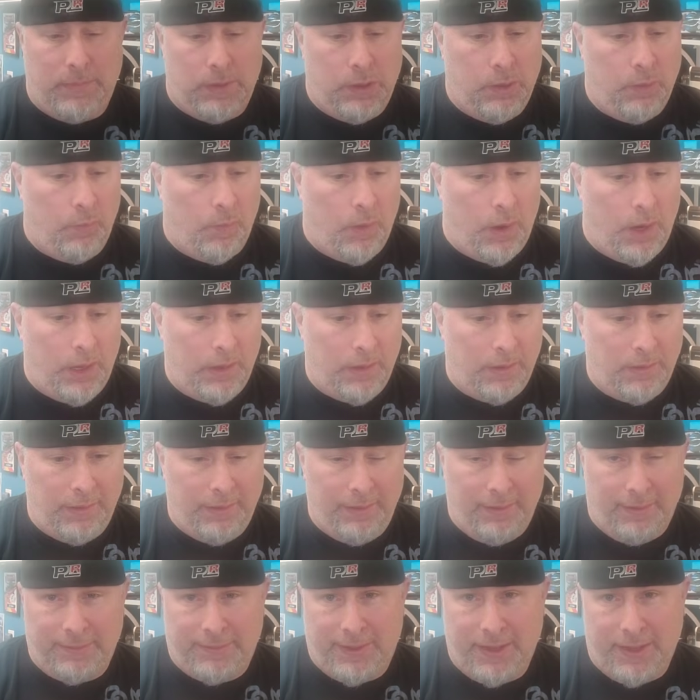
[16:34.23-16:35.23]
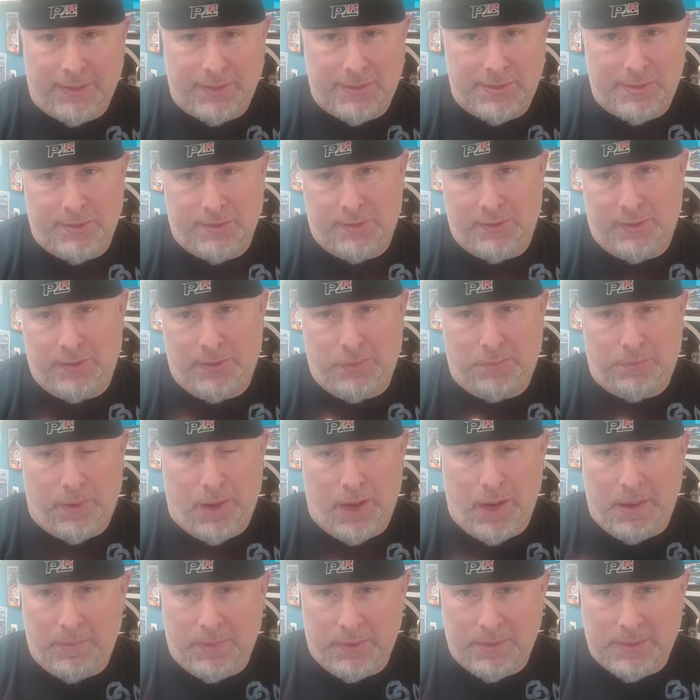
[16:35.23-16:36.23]
You want a little texture in your
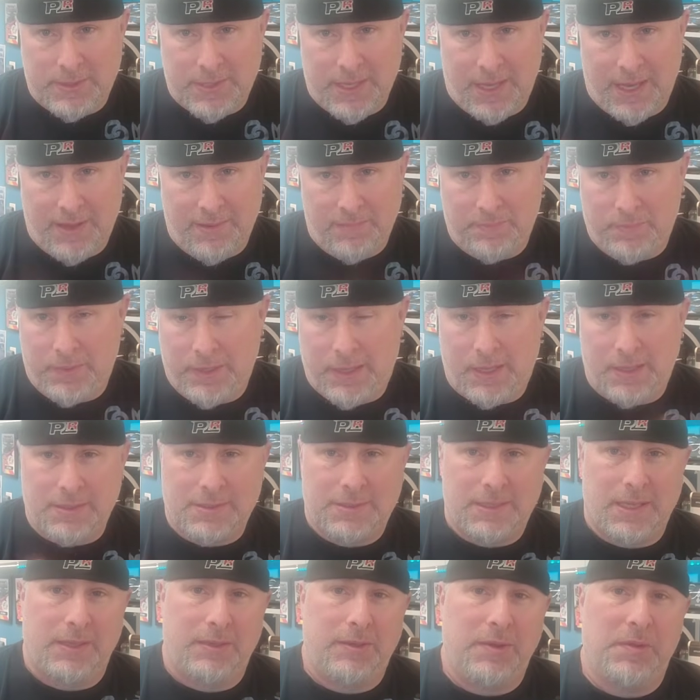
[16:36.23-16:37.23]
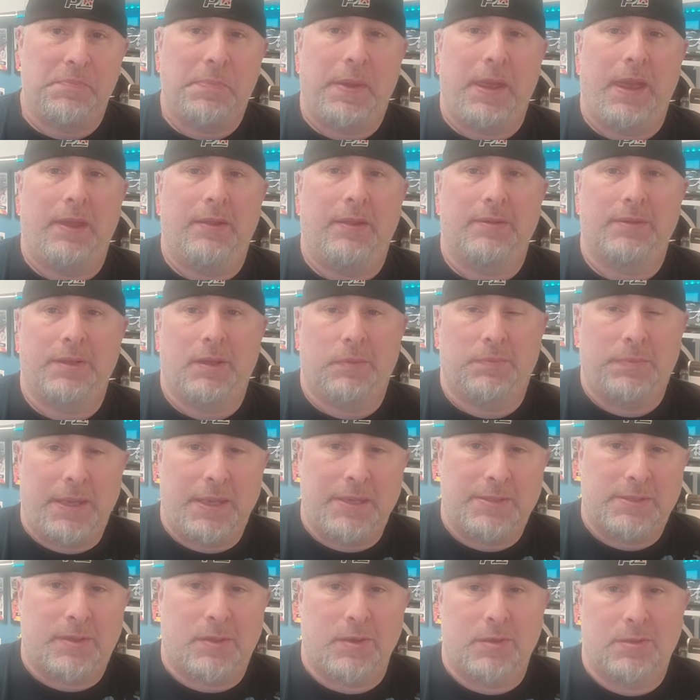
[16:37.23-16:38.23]
primer sand because then your
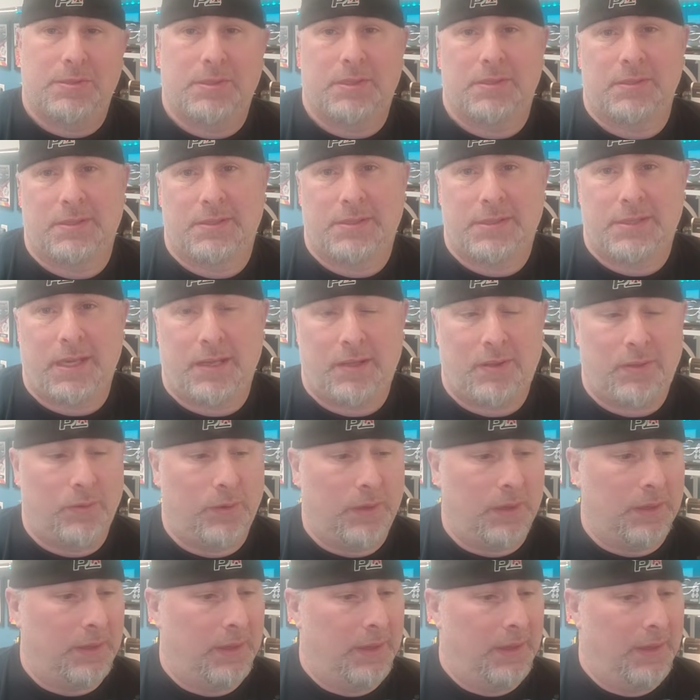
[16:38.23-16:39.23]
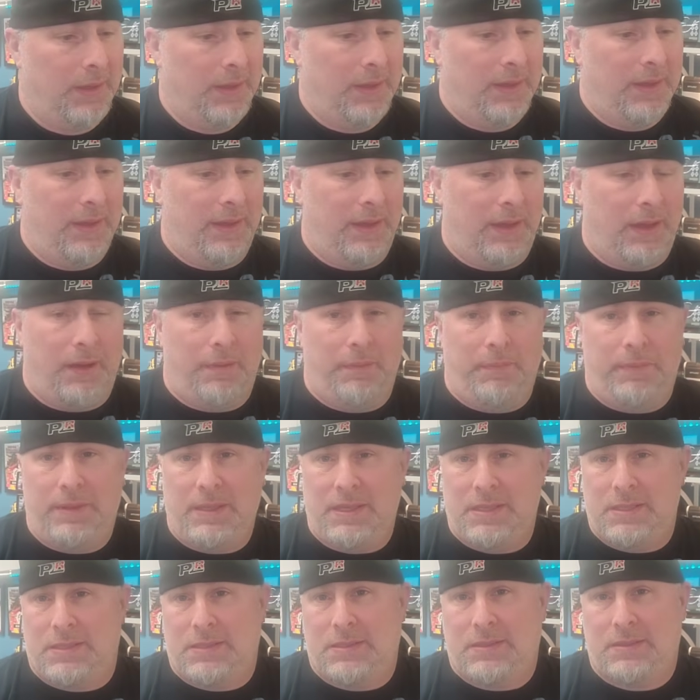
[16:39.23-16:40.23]
base coat's going to stick to it.
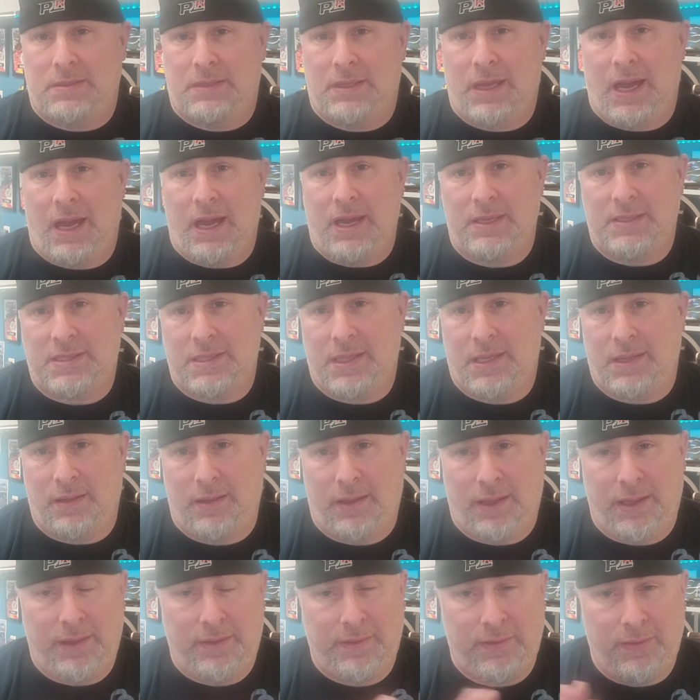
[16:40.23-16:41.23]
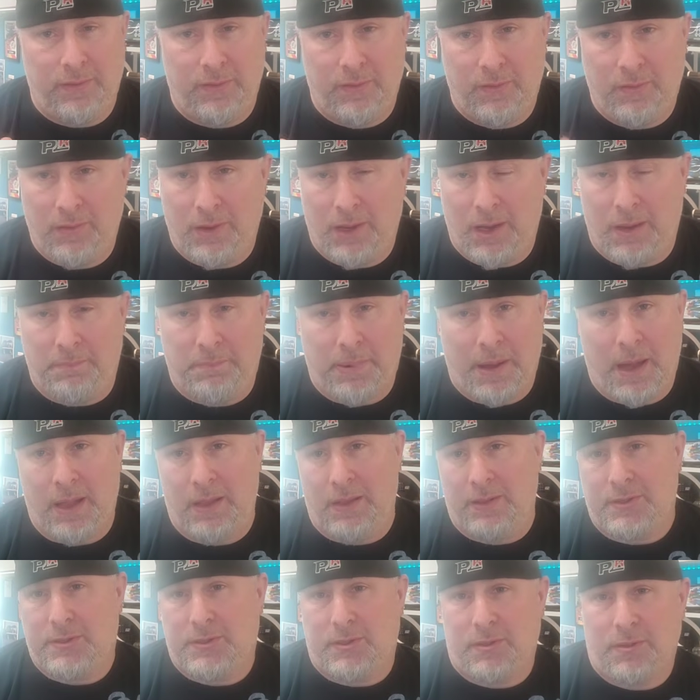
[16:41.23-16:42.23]
These guys that like to
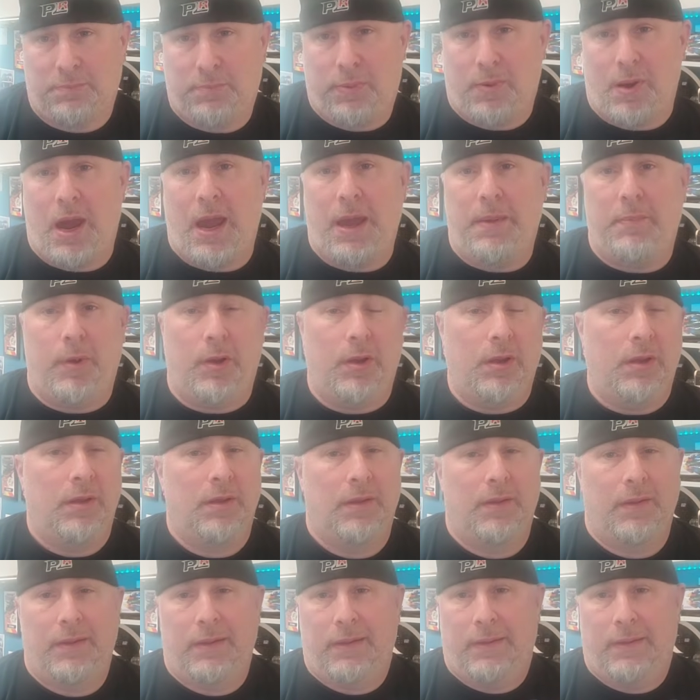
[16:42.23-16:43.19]
polish their primer